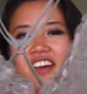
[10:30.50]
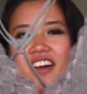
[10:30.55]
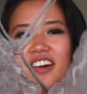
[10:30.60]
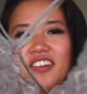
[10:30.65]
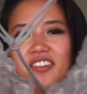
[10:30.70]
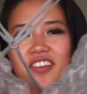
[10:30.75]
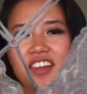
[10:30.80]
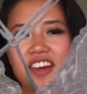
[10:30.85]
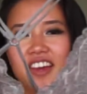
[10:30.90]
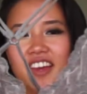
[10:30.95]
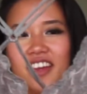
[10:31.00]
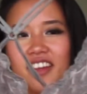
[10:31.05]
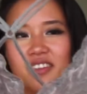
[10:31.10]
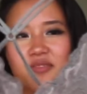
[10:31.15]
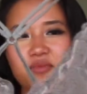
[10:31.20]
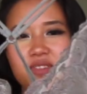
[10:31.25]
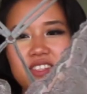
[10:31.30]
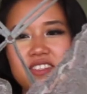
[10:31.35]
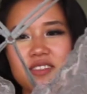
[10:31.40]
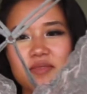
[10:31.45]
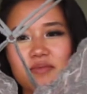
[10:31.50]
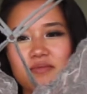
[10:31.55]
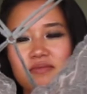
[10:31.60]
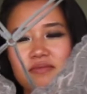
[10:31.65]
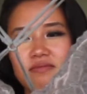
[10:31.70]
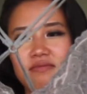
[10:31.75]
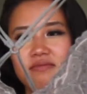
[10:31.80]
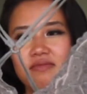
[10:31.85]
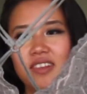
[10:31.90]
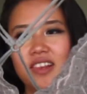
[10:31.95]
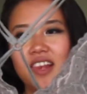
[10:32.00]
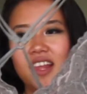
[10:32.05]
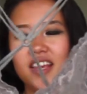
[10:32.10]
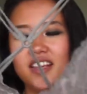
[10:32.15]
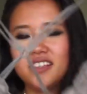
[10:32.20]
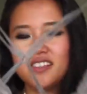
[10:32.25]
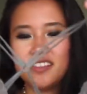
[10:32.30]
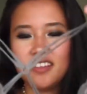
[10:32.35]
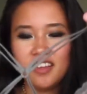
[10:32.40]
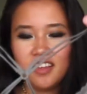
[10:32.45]
outline with some
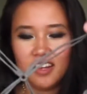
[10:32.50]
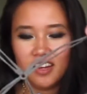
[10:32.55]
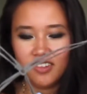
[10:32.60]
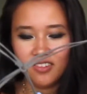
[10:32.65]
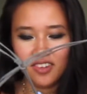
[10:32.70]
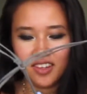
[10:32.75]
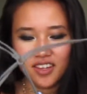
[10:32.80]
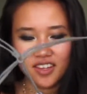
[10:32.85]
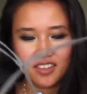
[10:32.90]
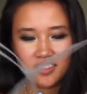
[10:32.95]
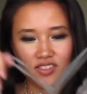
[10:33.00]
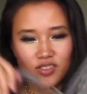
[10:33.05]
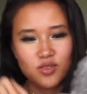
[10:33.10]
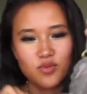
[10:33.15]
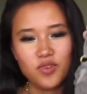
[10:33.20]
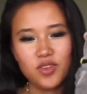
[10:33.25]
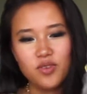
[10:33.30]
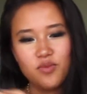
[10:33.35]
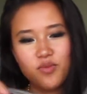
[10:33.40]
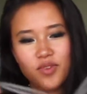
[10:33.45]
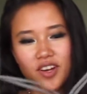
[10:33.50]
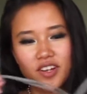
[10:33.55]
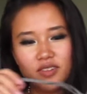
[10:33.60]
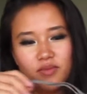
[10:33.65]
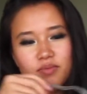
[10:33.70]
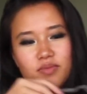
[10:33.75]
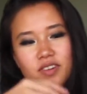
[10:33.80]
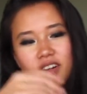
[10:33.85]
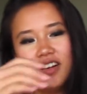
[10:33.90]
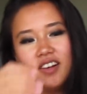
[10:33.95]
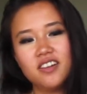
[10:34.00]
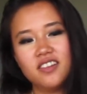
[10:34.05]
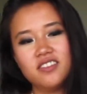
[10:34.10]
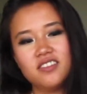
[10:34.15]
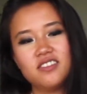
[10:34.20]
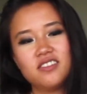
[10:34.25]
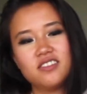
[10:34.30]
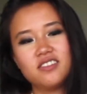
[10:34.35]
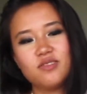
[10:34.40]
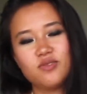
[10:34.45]
lacy outline. So when you wear the bra, it
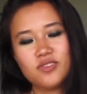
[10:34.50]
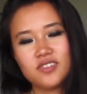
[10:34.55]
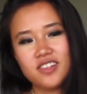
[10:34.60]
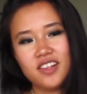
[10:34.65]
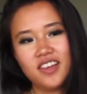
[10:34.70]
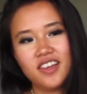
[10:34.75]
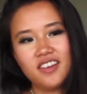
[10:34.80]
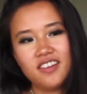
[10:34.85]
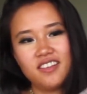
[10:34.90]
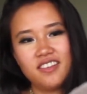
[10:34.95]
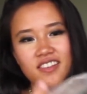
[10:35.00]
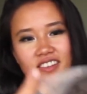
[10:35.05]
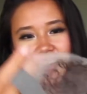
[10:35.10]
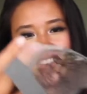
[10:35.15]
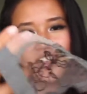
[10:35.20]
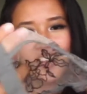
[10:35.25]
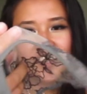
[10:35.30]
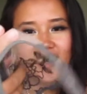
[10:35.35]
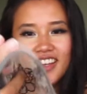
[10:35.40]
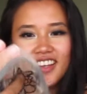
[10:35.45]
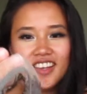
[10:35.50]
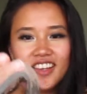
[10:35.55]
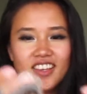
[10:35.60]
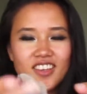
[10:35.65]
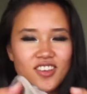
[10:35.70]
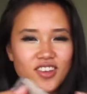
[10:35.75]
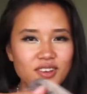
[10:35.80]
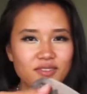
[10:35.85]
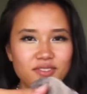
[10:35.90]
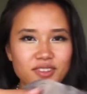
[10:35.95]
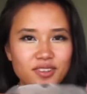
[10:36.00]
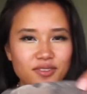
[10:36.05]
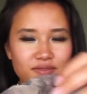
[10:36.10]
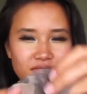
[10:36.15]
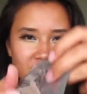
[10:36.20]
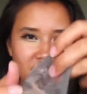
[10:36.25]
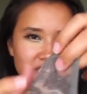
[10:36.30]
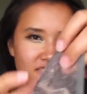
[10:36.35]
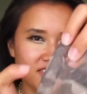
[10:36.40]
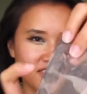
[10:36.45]
just looks like you have little
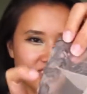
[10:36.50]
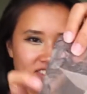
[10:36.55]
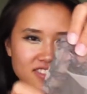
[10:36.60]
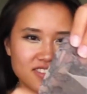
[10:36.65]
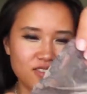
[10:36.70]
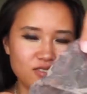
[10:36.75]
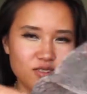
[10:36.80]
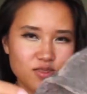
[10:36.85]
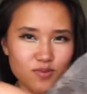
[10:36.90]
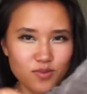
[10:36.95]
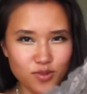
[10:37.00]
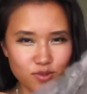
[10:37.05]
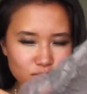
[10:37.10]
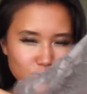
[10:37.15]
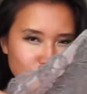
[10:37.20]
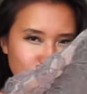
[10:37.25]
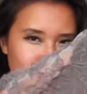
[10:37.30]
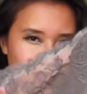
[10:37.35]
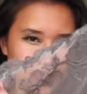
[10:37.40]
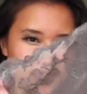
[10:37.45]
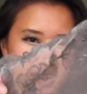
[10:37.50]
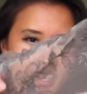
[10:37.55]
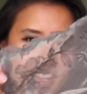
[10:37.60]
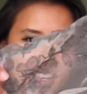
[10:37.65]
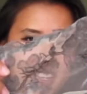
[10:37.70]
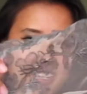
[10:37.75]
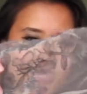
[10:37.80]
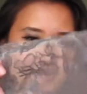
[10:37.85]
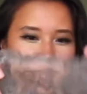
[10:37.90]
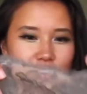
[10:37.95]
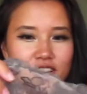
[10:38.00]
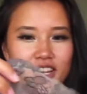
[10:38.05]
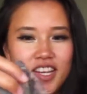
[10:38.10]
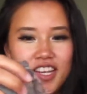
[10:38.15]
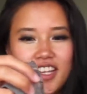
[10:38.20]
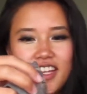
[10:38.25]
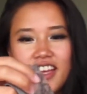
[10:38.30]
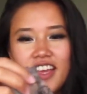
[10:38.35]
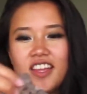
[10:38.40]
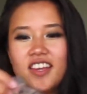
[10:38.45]
flowers on your boobs, and they're
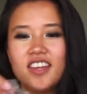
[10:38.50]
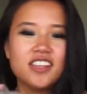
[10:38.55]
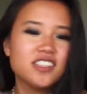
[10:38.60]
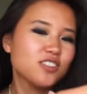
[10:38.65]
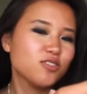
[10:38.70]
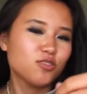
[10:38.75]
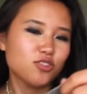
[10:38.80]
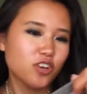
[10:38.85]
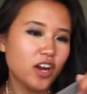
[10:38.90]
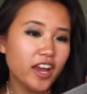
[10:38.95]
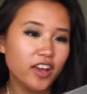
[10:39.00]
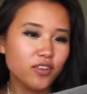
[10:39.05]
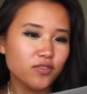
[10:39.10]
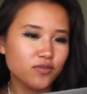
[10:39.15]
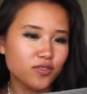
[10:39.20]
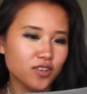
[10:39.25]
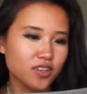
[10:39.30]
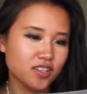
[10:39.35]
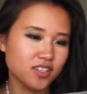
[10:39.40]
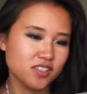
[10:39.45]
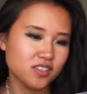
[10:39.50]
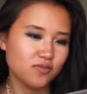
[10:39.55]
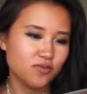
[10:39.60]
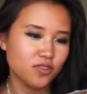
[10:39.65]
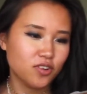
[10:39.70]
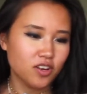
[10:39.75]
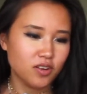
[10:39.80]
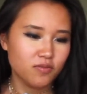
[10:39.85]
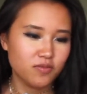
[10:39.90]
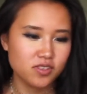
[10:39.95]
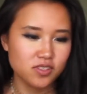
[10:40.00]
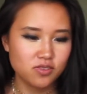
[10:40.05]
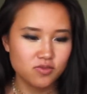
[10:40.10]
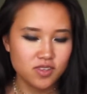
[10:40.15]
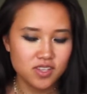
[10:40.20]
pretty. And there's no try-on for this, for obvious